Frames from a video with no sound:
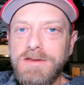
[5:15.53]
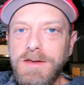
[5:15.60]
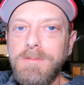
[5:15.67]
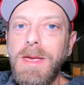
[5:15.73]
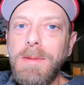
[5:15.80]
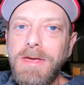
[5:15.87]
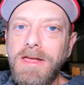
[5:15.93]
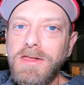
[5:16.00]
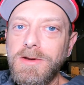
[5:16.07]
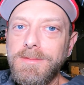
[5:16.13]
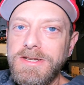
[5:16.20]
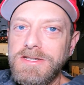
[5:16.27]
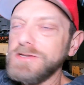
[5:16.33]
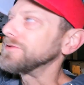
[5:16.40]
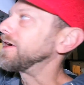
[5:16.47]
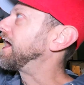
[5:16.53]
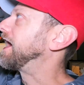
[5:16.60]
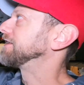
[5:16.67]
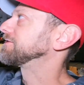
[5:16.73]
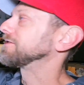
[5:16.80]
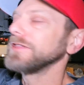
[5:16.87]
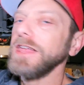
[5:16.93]
maybe a little bit too
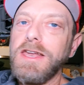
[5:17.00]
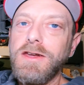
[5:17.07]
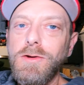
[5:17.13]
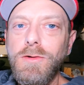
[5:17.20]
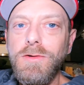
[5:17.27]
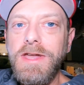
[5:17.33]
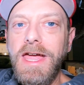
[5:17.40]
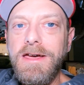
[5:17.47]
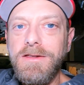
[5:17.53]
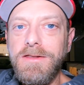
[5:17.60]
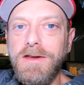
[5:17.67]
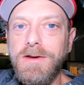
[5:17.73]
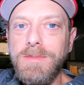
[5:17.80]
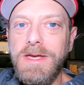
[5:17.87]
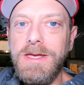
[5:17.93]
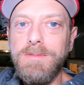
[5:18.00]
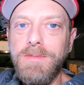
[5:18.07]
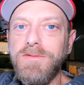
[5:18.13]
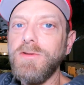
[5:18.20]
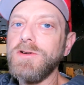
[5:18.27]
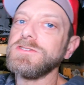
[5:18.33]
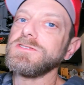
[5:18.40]
hot. So let it cool down a little bit
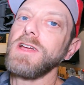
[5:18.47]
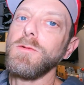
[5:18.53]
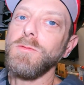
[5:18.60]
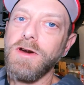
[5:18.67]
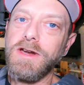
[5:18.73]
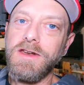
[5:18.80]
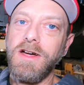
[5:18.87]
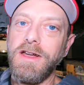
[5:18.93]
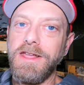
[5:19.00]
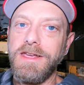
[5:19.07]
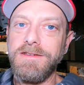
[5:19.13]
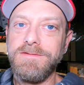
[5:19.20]
before you start working on it.